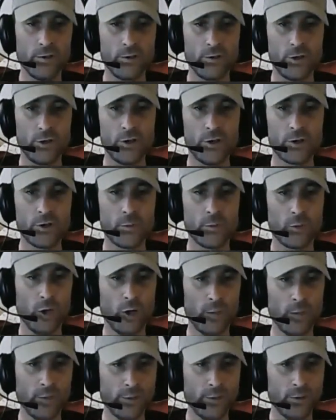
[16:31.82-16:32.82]
Chase
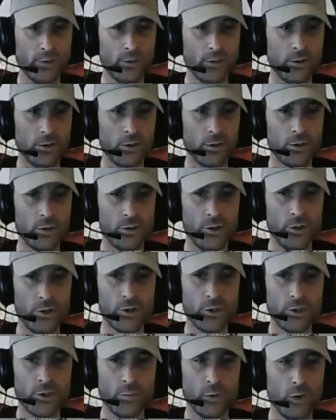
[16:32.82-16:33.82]
your Brahmin.
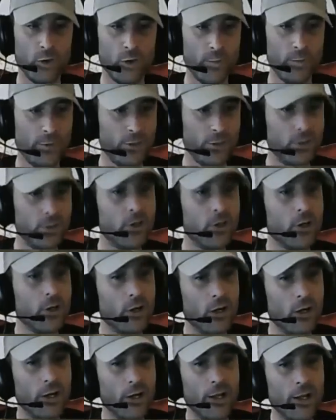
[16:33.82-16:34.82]
Chase your
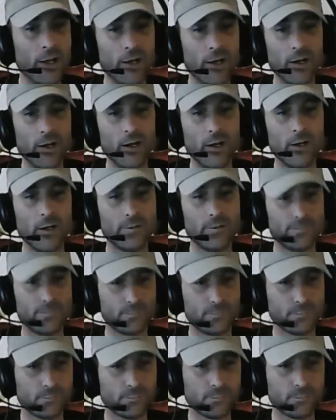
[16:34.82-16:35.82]
Brahmin.
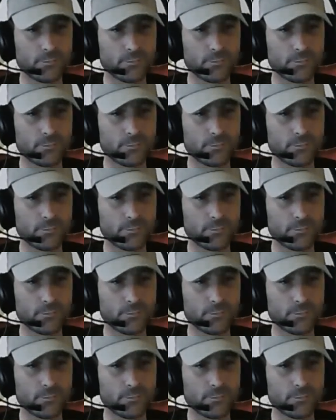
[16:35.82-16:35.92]
And,